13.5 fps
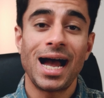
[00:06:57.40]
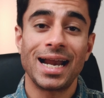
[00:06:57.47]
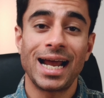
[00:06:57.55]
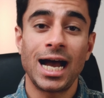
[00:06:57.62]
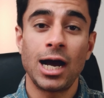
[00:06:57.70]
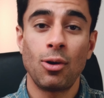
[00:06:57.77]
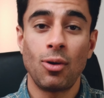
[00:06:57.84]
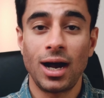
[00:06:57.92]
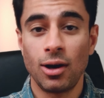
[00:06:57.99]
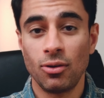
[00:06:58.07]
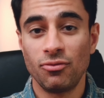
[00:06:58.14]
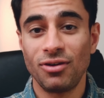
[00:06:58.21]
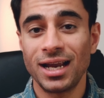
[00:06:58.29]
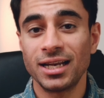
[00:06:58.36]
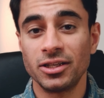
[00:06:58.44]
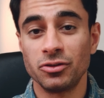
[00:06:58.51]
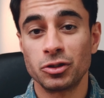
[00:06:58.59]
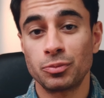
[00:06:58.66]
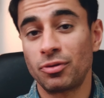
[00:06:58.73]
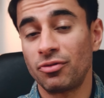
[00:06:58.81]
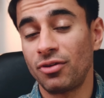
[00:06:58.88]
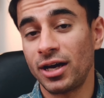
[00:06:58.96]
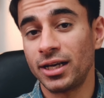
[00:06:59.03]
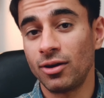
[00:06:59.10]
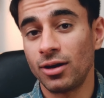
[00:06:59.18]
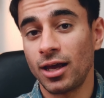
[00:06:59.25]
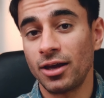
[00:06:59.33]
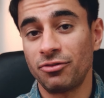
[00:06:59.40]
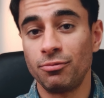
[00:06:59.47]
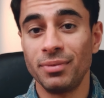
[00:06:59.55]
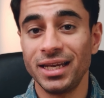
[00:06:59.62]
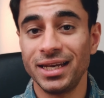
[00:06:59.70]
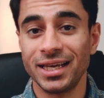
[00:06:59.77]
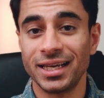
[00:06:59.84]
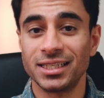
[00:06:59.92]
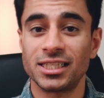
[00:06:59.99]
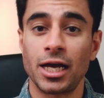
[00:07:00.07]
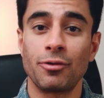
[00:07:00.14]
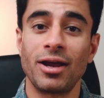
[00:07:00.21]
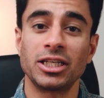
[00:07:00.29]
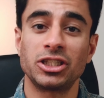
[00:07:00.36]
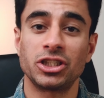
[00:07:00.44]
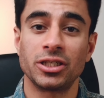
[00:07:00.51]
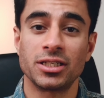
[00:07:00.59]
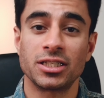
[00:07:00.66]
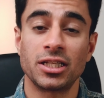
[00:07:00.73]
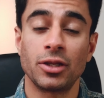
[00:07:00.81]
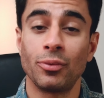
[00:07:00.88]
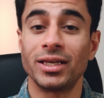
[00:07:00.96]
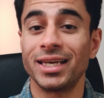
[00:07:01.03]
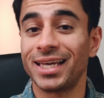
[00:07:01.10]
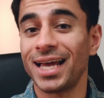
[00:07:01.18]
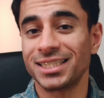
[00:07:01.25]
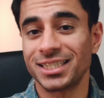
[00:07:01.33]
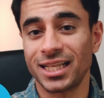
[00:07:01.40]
and how our values provide our life meaning and direction so that we can get to